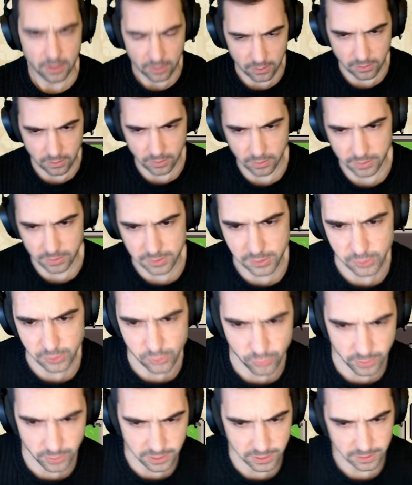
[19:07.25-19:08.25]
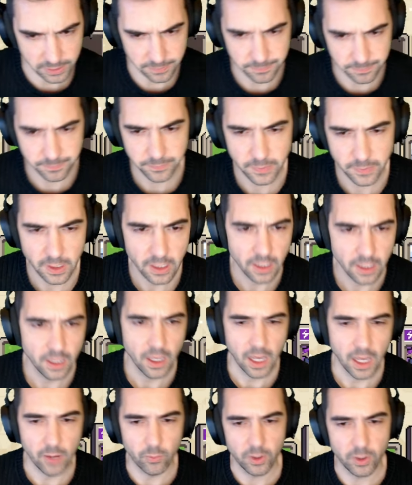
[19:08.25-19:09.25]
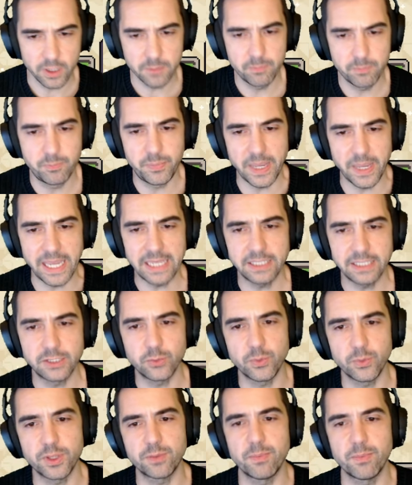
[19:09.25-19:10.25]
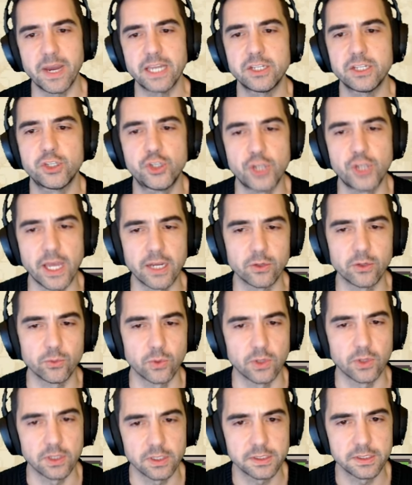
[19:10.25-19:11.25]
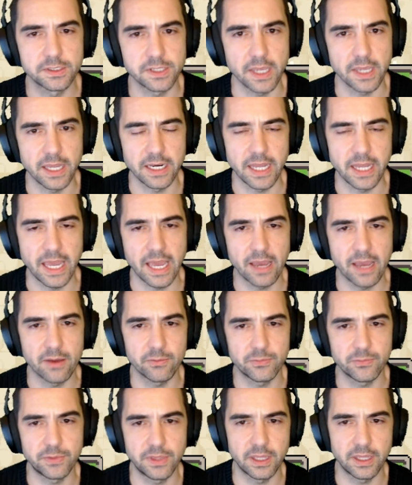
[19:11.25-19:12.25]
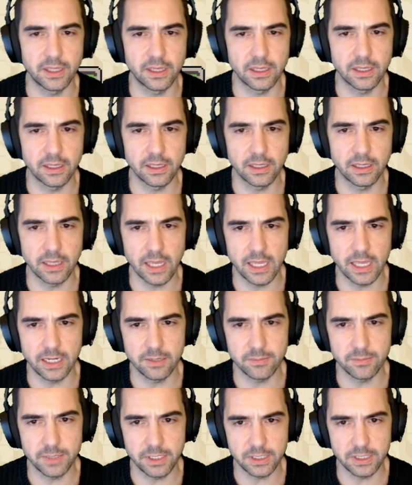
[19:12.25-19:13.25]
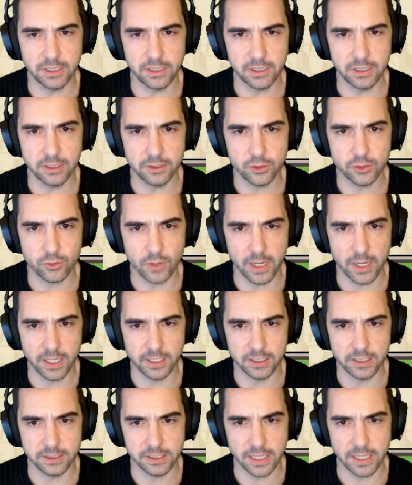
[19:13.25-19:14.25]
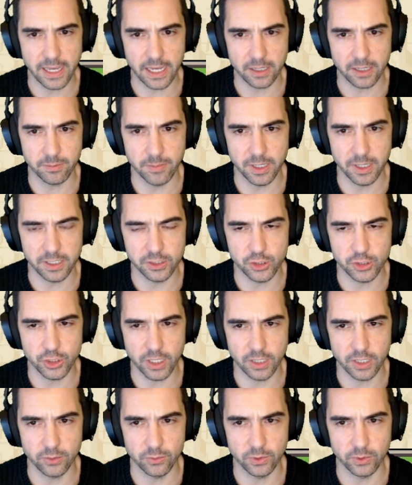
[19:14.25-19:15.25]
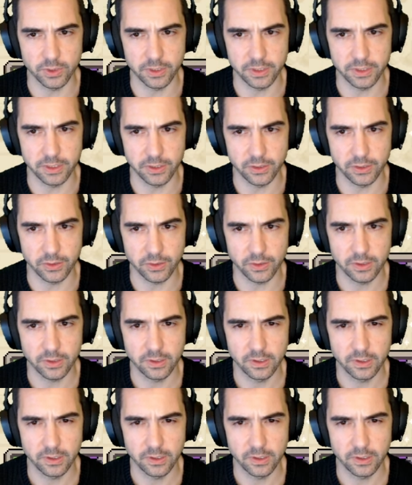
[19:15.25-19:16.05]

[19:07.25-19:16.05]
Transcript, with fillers: Oh, this is tricky. I want to bait with my generals and have the enemy try and attack my general here.